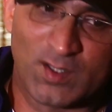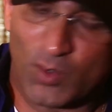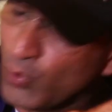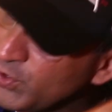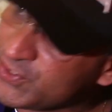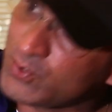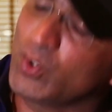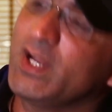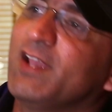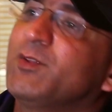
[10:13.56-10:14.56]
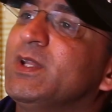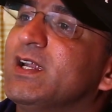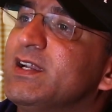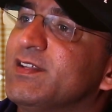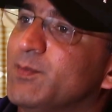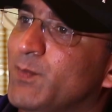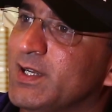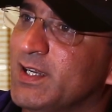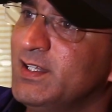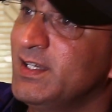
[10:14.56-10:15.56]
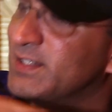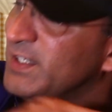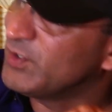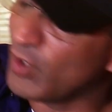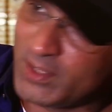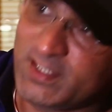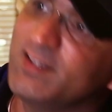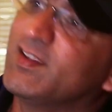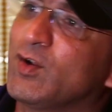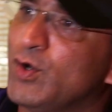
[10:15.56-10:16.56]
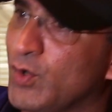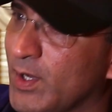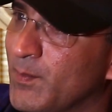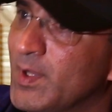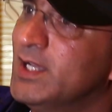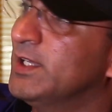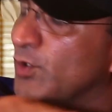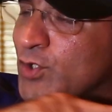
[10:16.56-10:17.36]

whole story has been anticipated that these all things are going to come. Now